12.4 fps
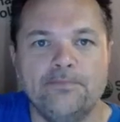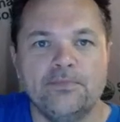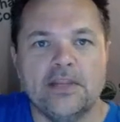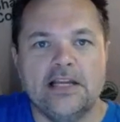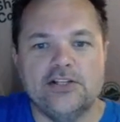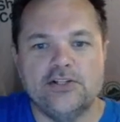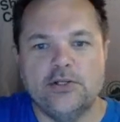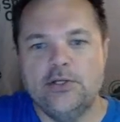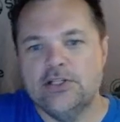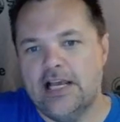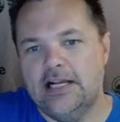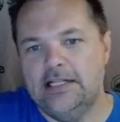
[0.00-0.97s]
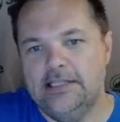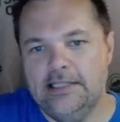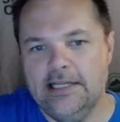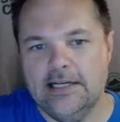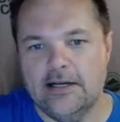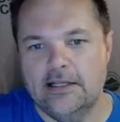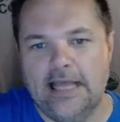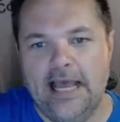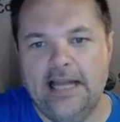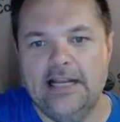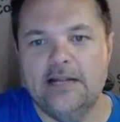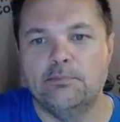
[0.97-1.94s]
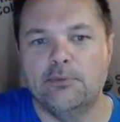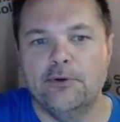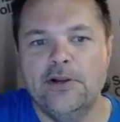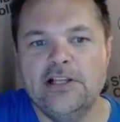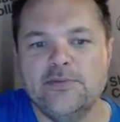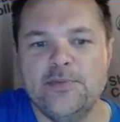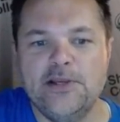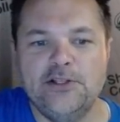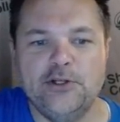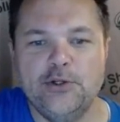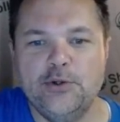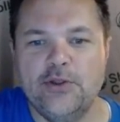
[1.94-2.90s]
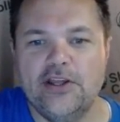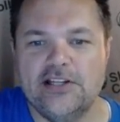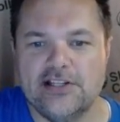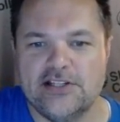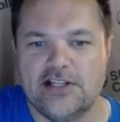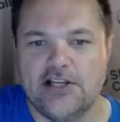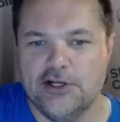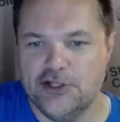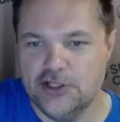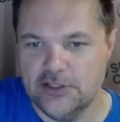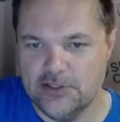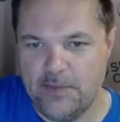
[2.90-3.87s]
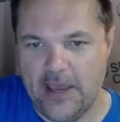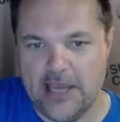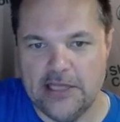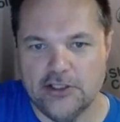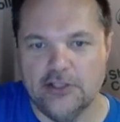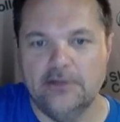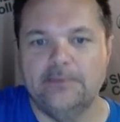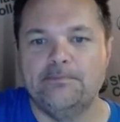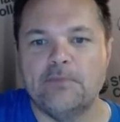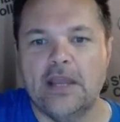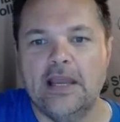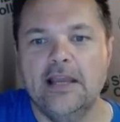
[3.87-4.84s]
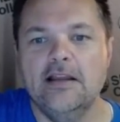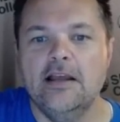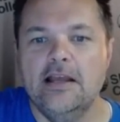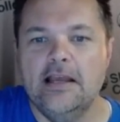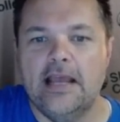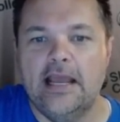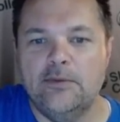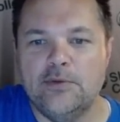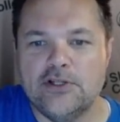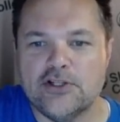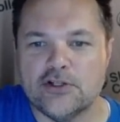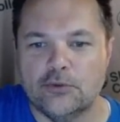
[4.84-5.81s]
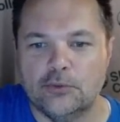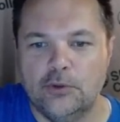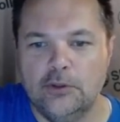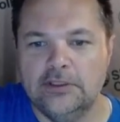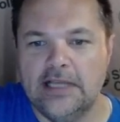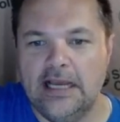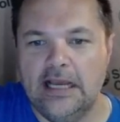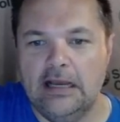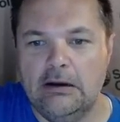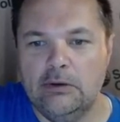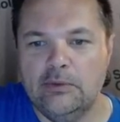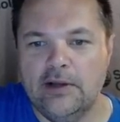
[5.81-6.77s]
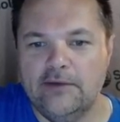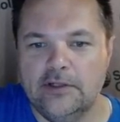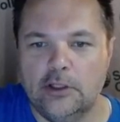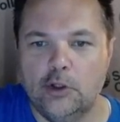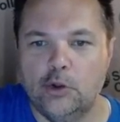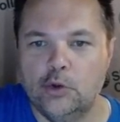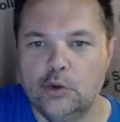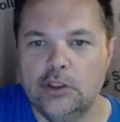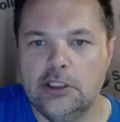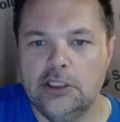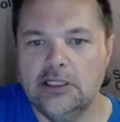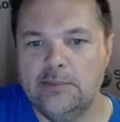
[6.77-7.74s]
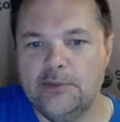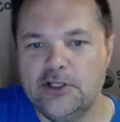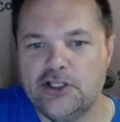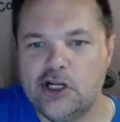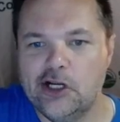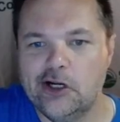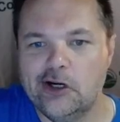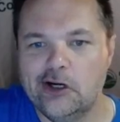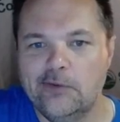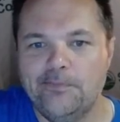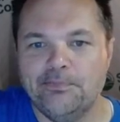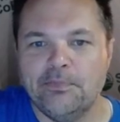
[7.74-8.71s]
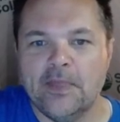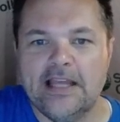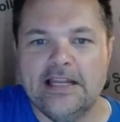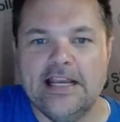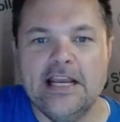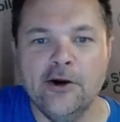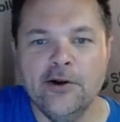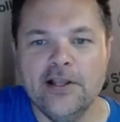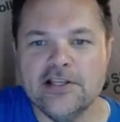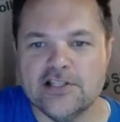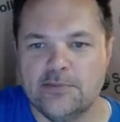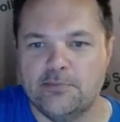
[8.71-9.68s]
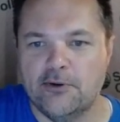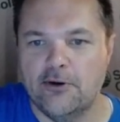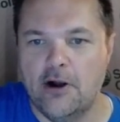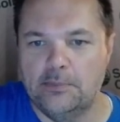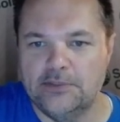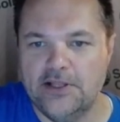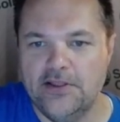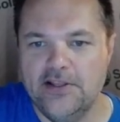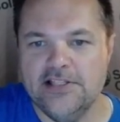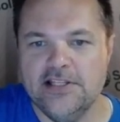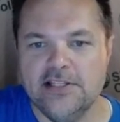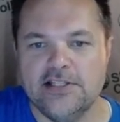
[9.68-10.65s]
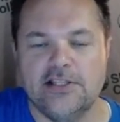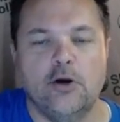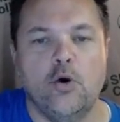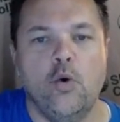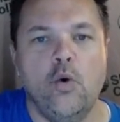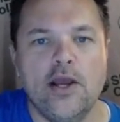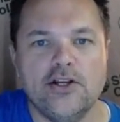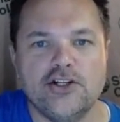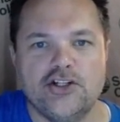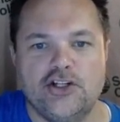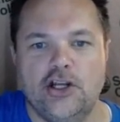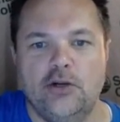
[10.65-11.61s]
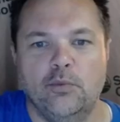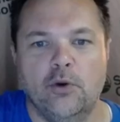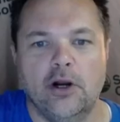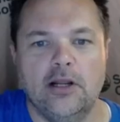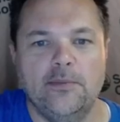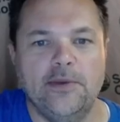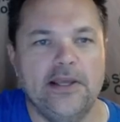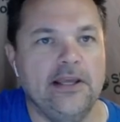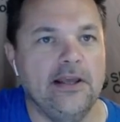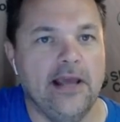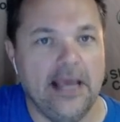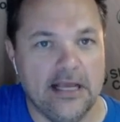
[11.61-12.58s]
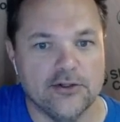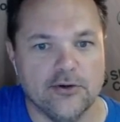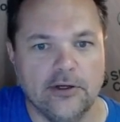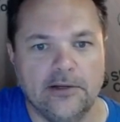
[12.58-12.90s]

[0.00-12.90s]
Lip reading: And as soon as I click on that, it brings me to the discussions page. Okay, and we scroll down, have a cool little image here. And here is the prompt. This is the question we're going to be answering.